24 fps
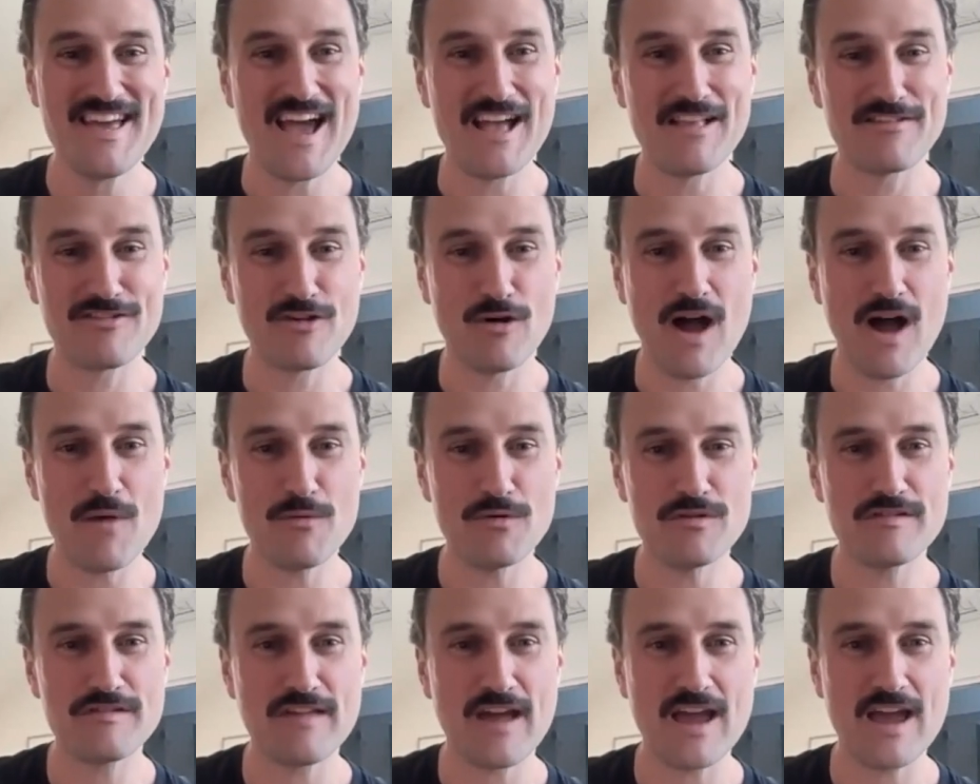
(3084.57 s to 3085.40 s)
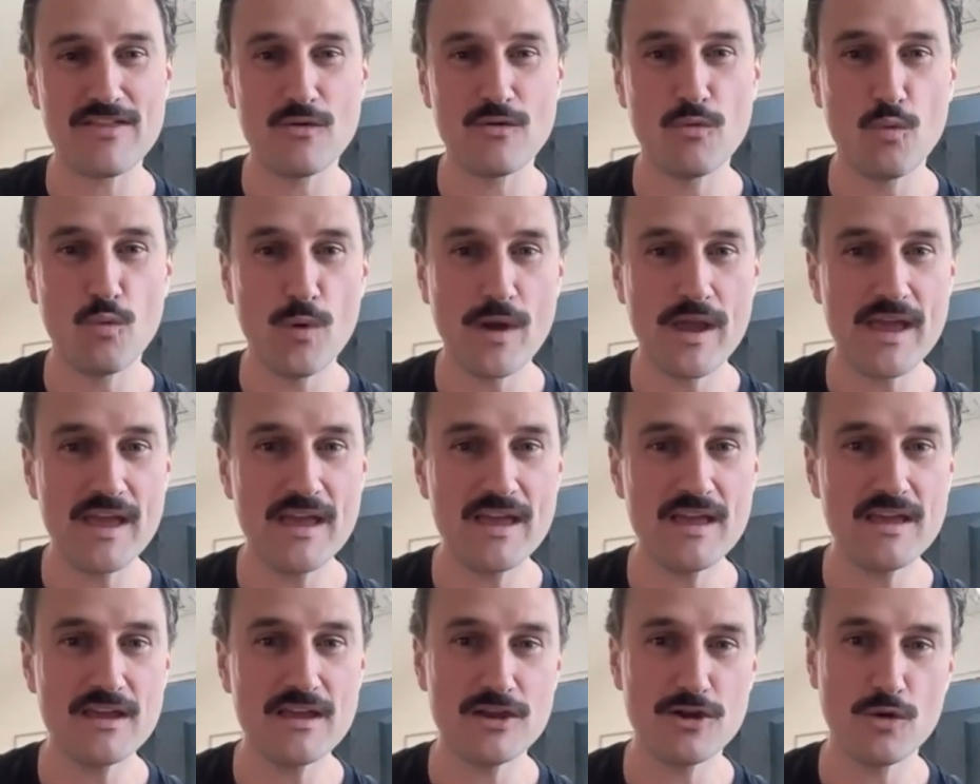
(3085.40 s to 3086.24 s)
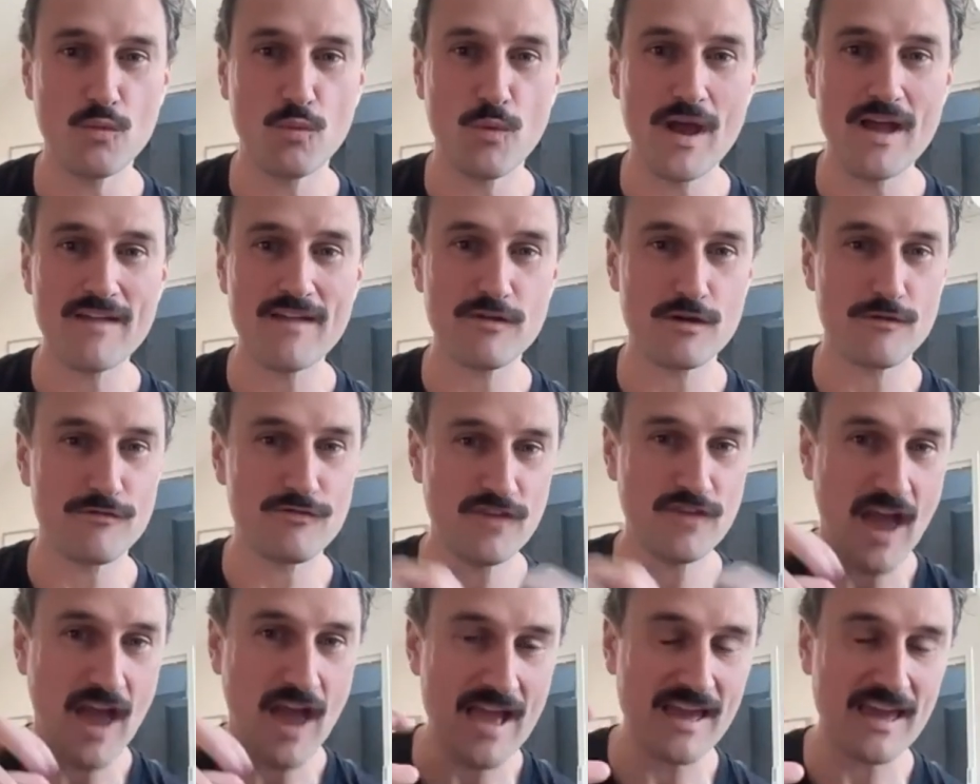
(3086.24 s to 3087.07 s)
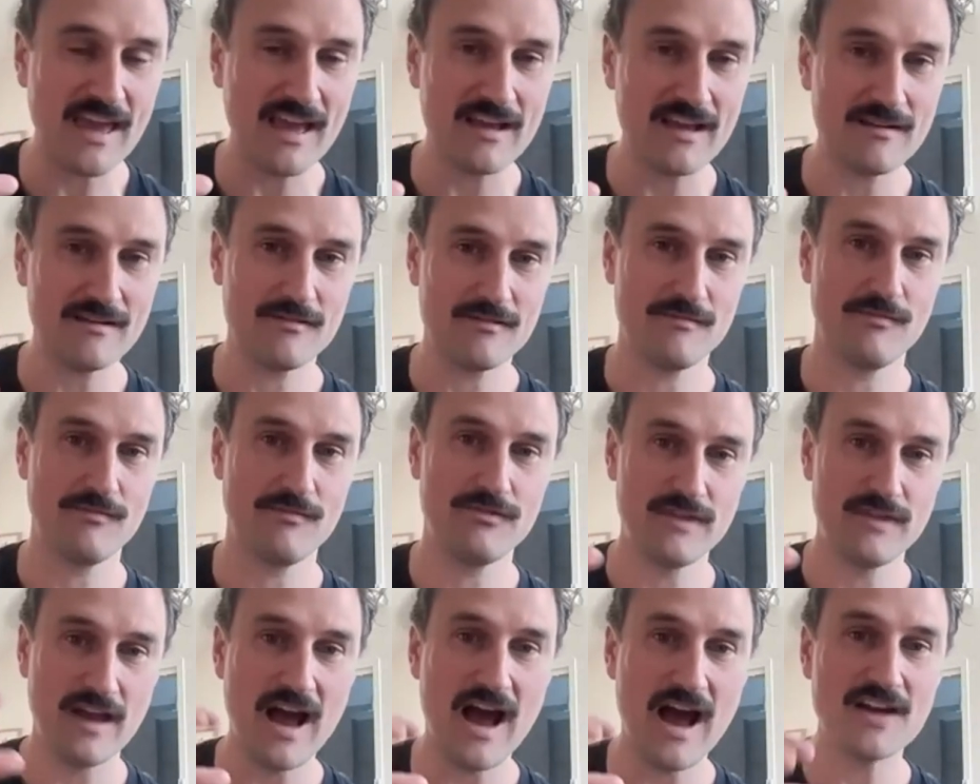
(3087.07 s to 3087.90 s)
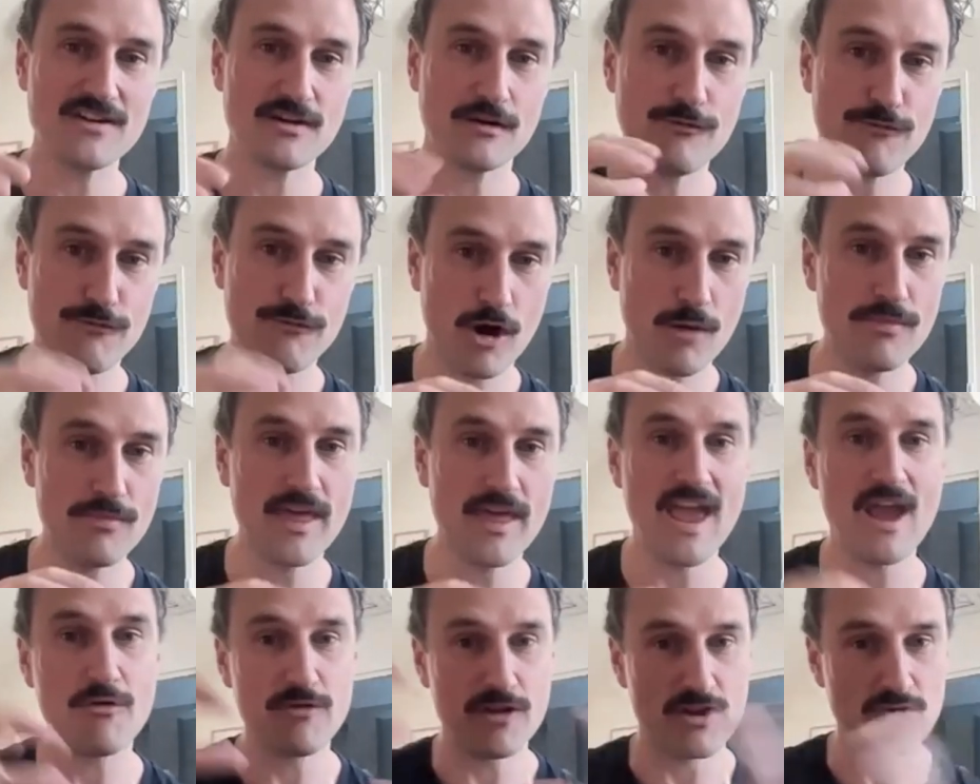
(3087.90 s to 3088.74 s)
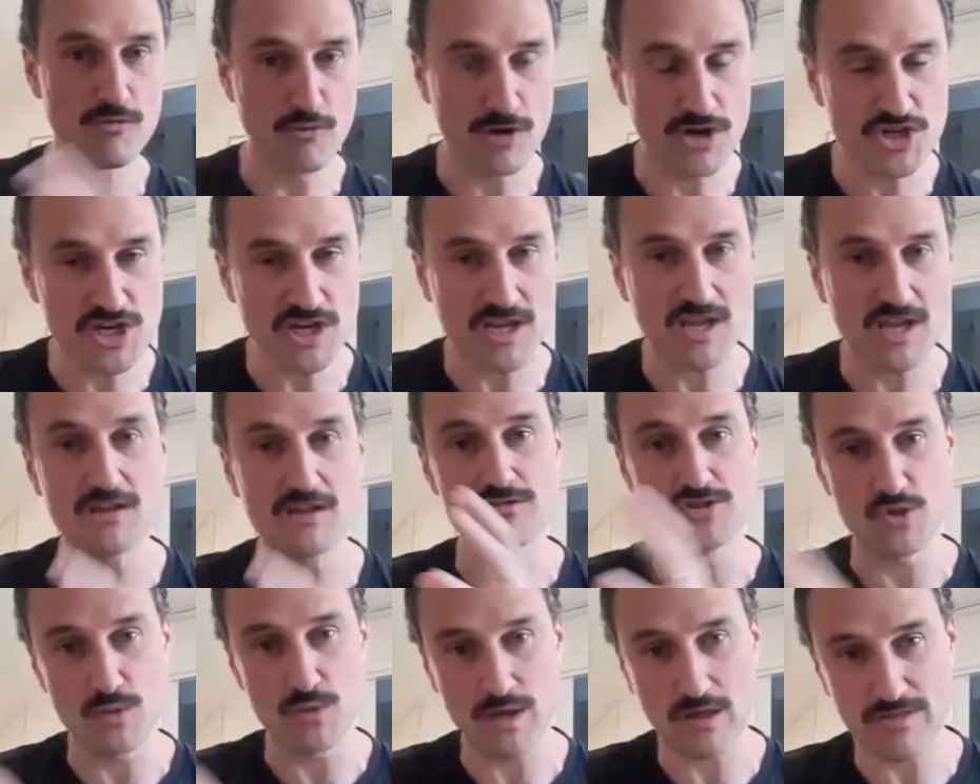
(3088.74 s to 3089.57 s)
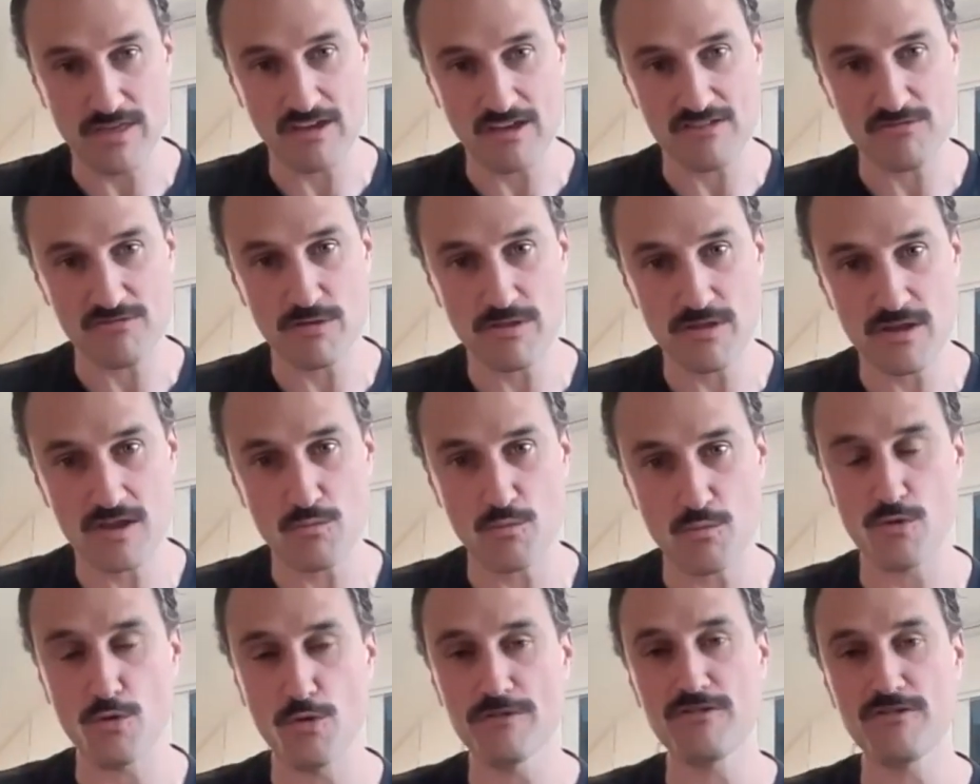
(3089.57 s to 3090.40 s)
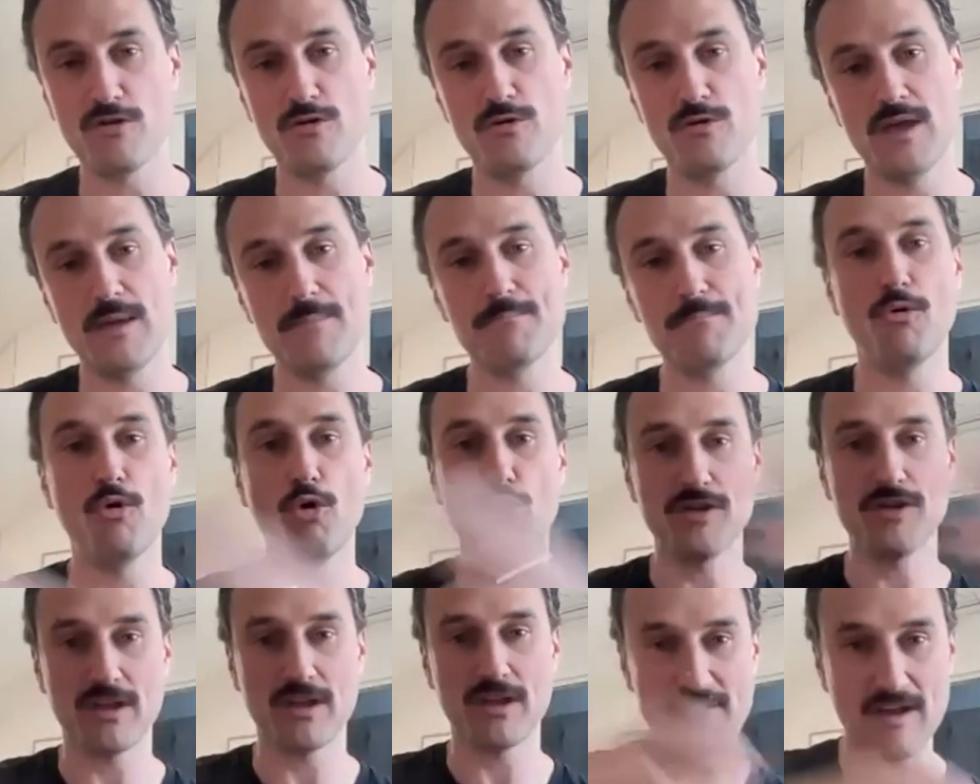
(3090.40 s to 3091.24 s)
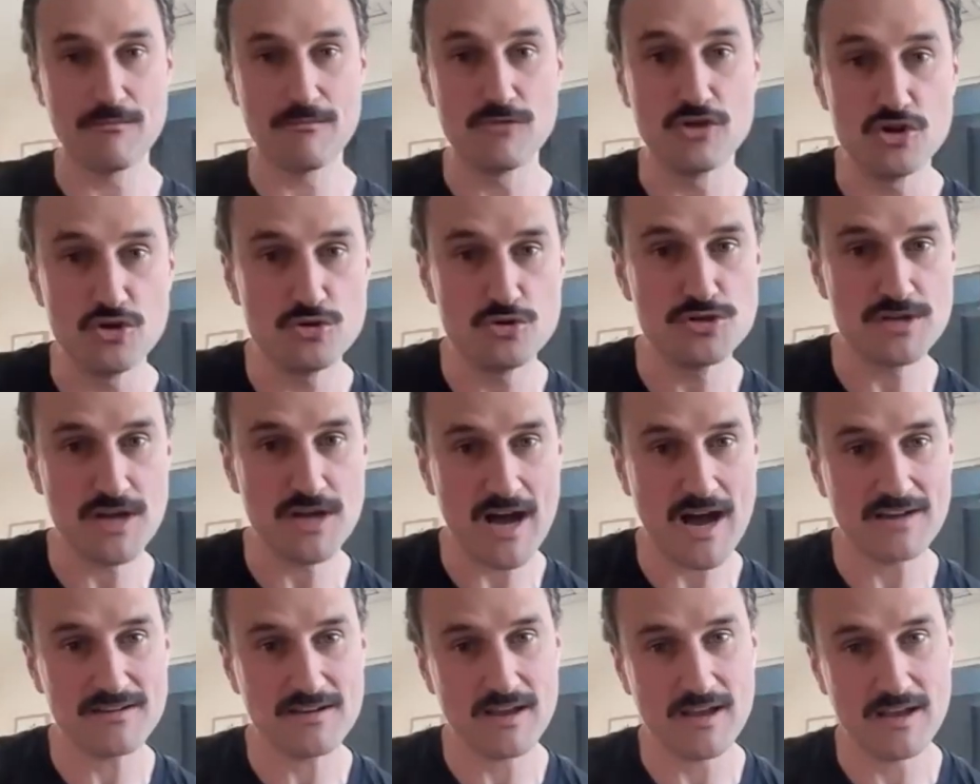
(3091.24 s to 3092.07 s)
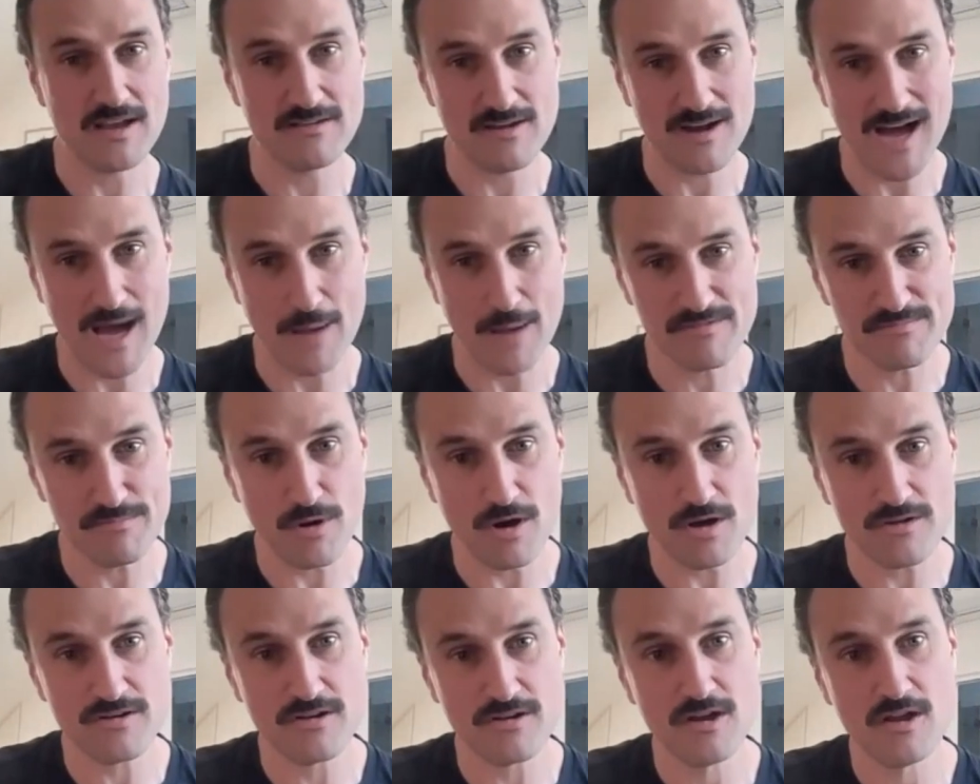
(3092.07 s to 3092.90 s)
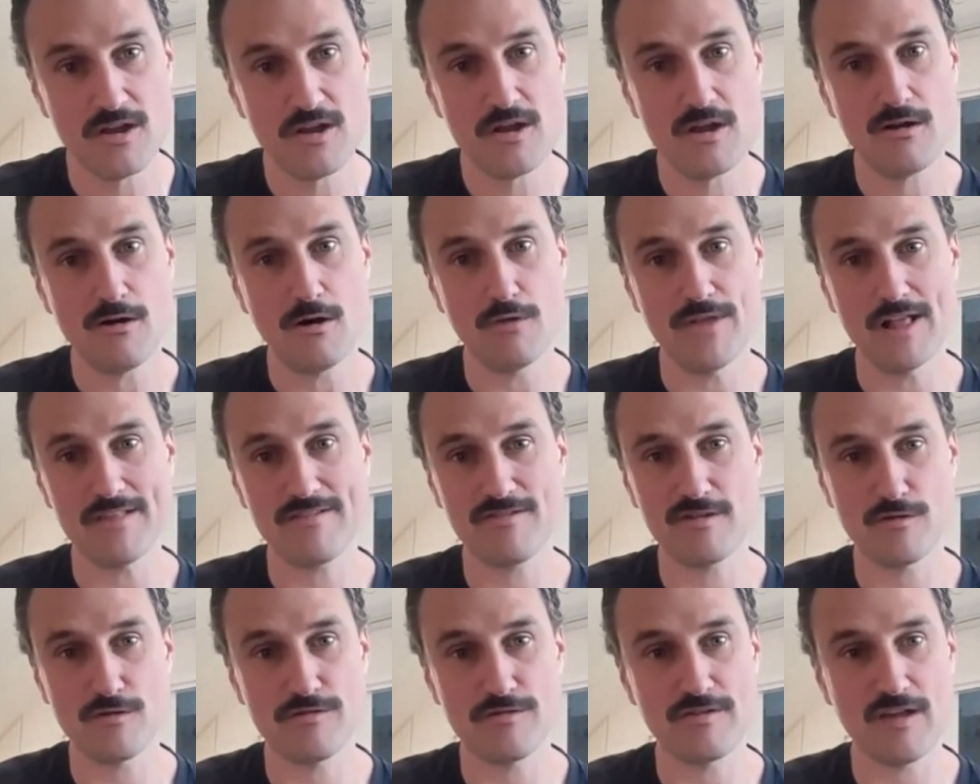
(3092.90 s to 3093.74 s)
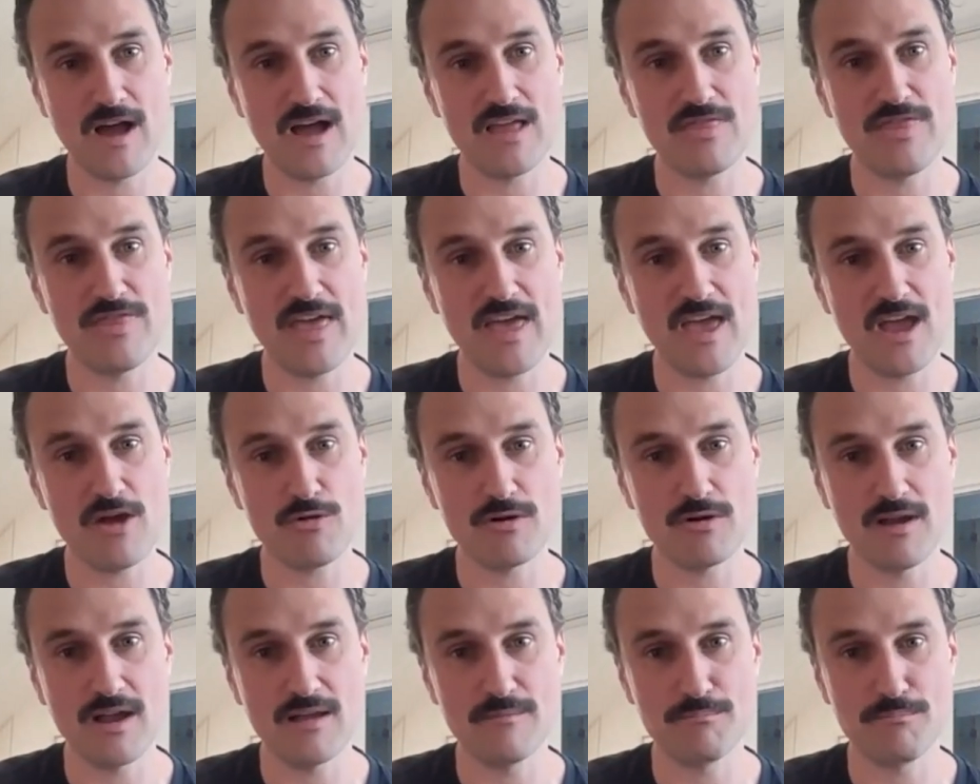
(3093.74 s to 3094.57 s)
And so I would say that we're sort of taking data from there and enriching it and doing things with it. We're also importing some new data into HubSpot on that sort of side there.